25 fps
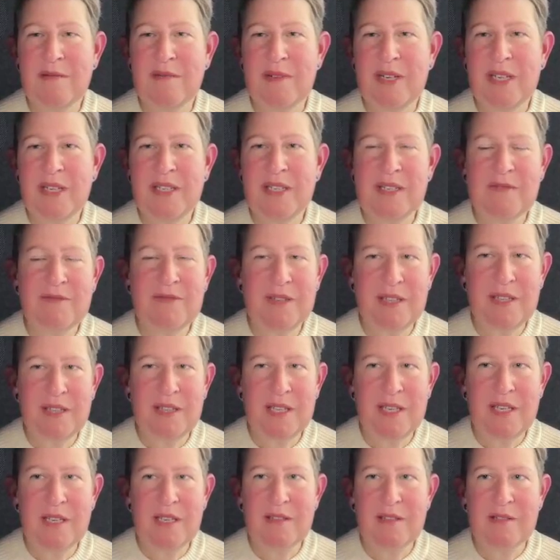we definitely
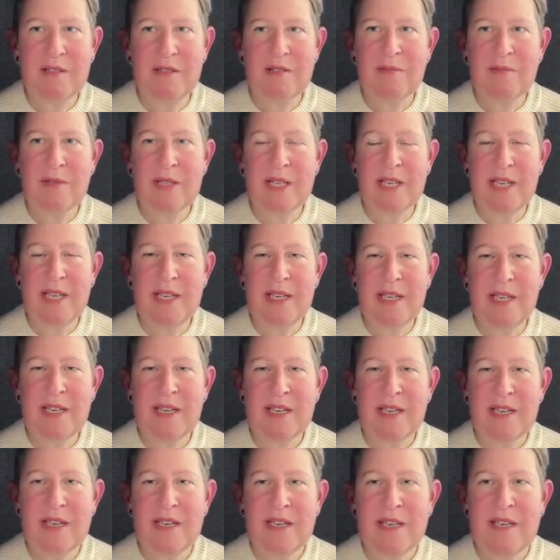think globally.
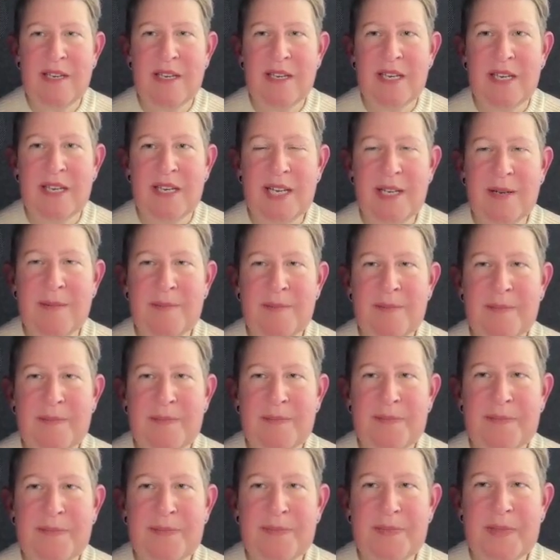Um,
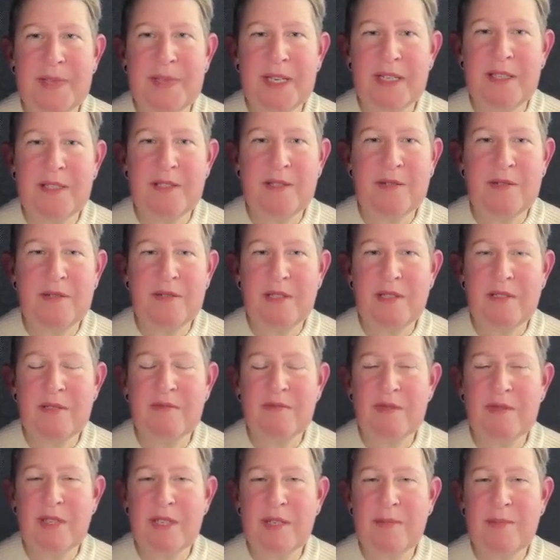and so
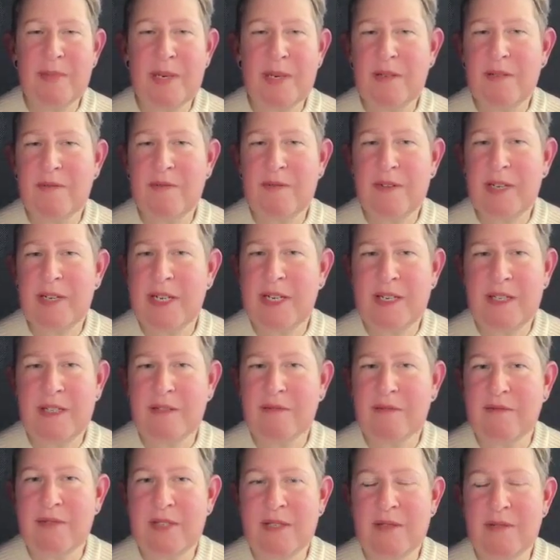it's really about finding
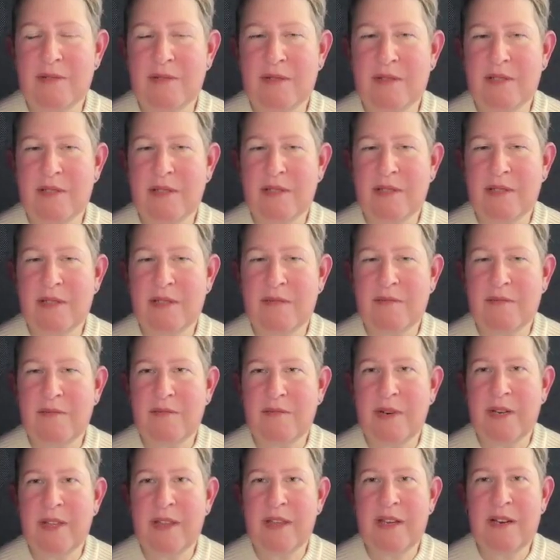the resources
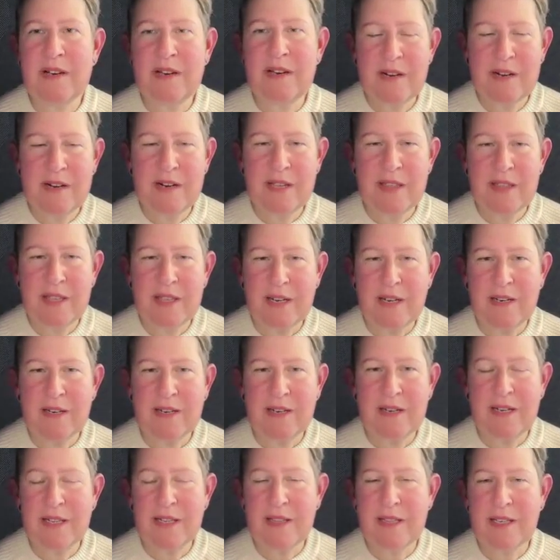where they are. And
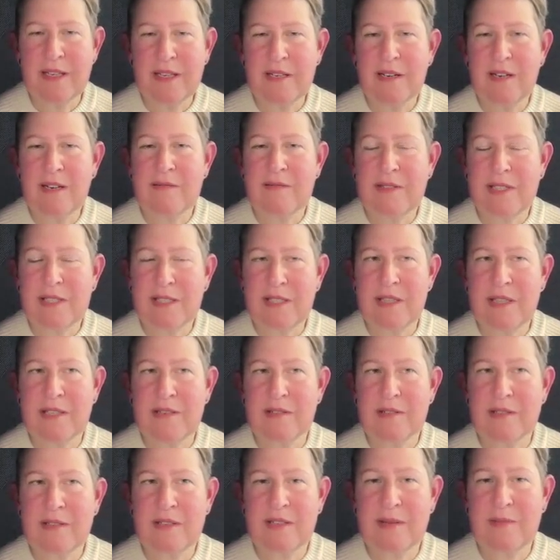then I think obviously
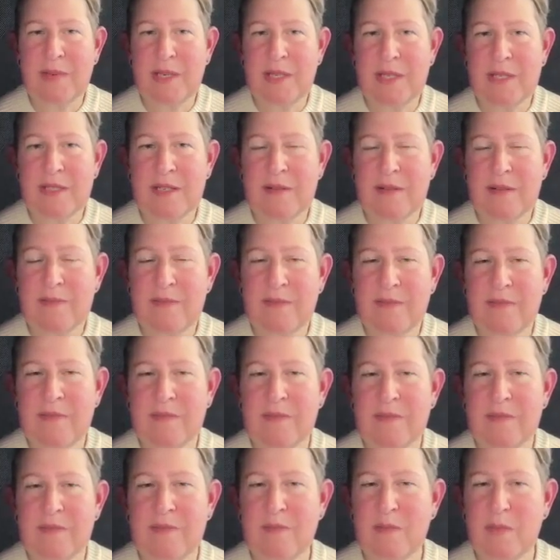there's going to be some
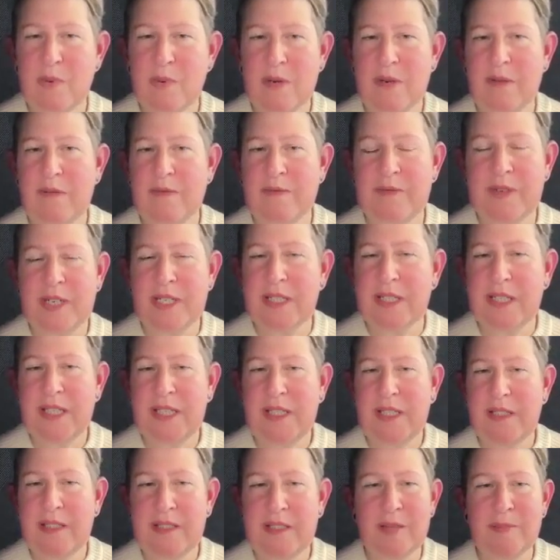more
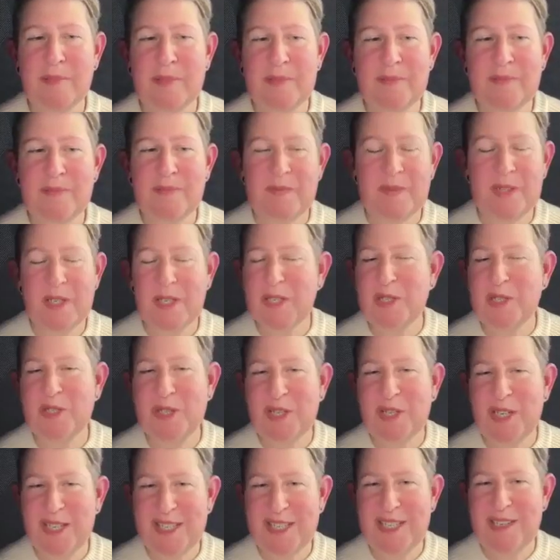friendly
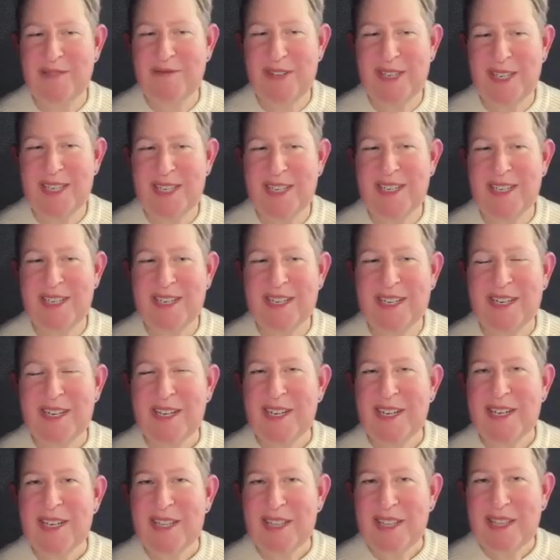countries that we can
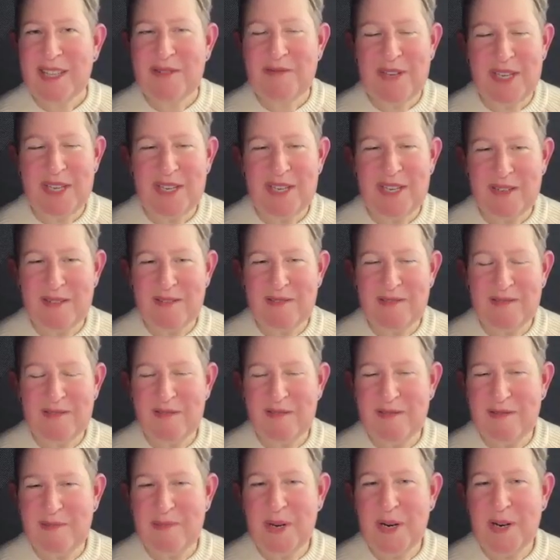
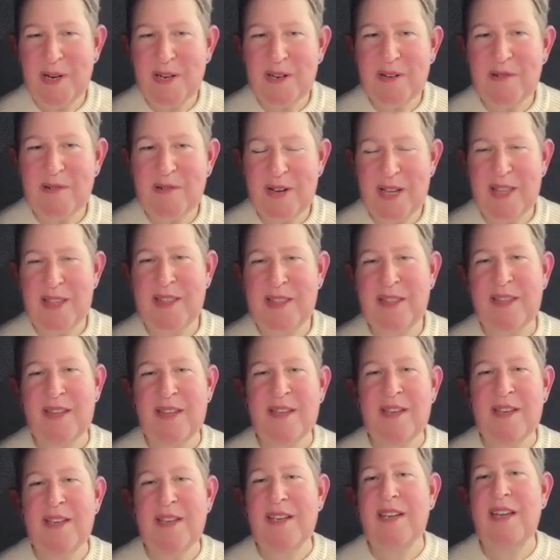partner with,
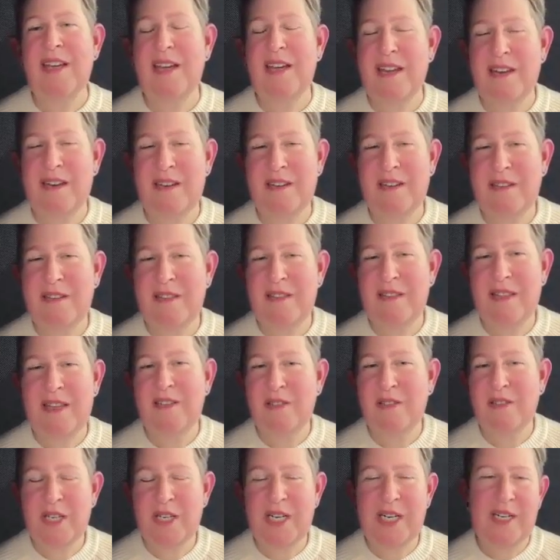and
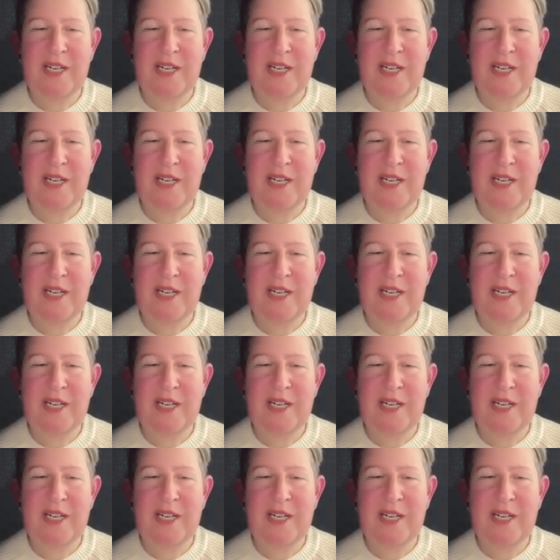then